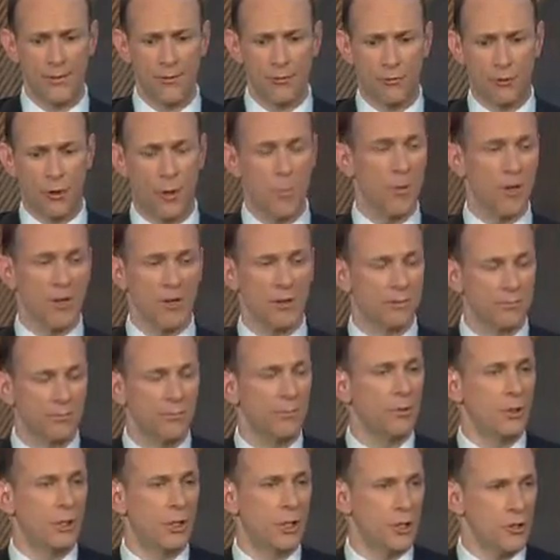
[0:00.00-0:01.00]
from a
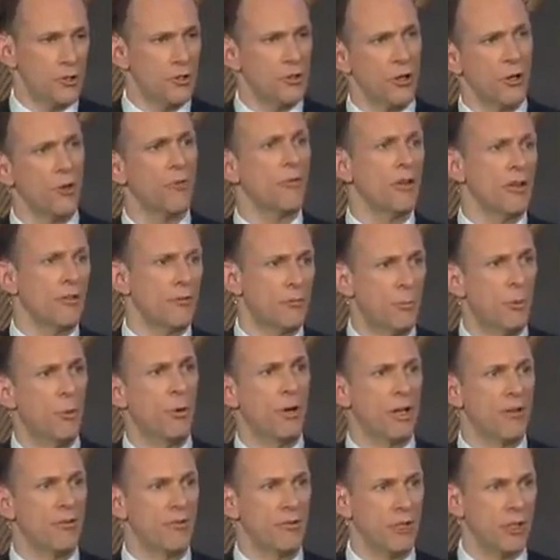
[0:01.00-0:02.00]
conservative
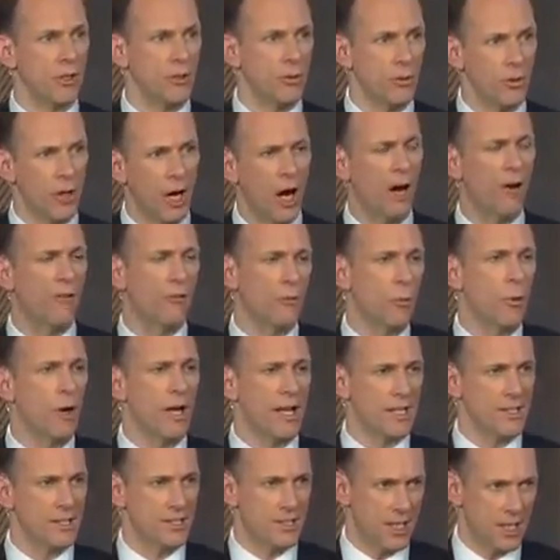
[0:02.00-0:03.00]
point of view of
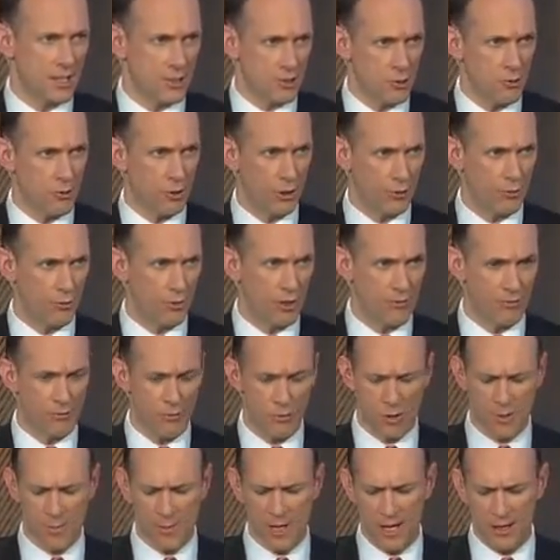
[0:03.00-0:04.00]
ways that you could
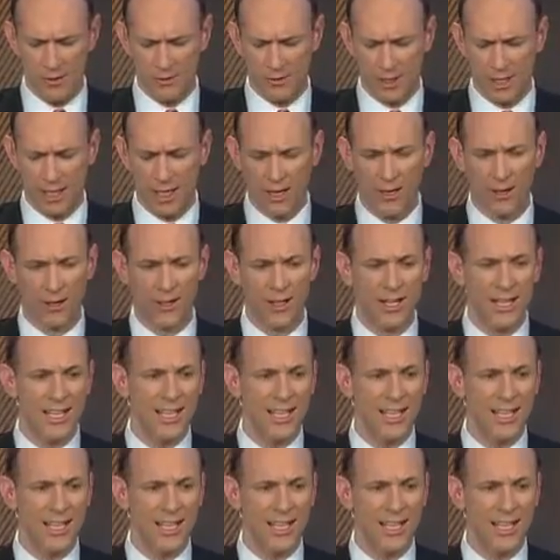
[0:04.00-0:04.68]
reform health care.